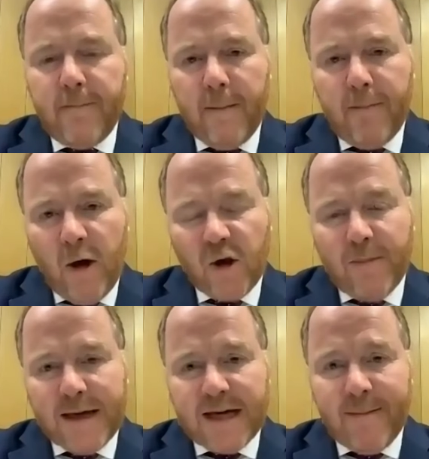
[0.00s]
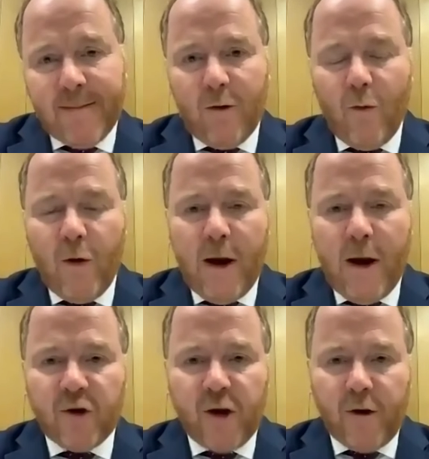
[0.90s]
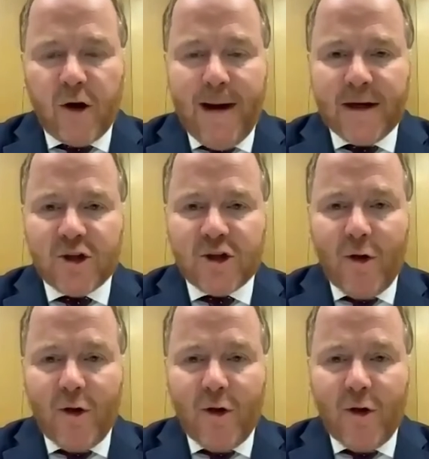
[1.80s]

But post-pandemic, we also commit